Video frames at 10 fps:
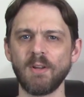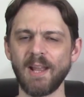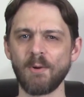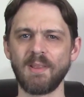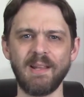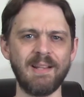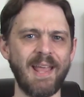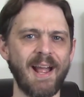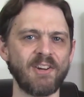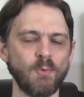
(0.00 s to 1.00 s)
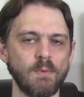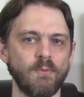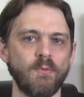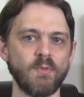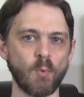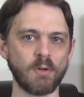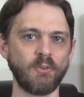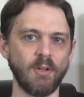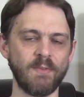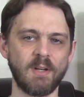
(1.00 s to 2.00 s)
calculating the actual
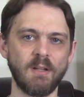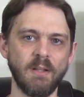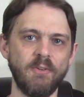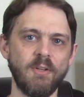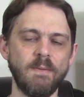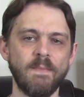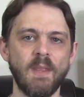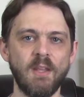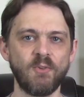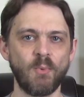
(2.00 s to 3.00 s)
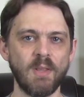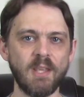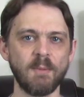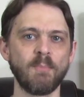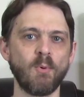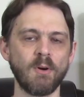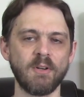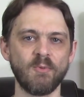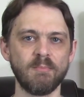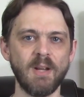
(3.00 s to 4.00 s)
force of the collision, it's really important
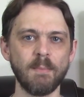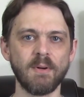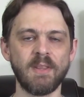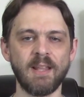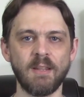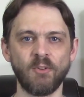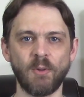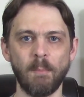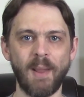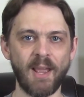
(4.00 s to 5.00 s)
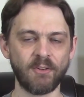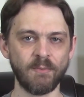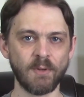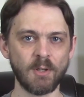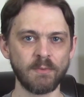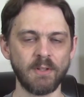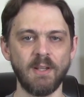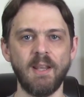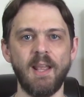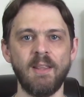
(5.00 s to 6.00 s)
to remember that there's a mass involved and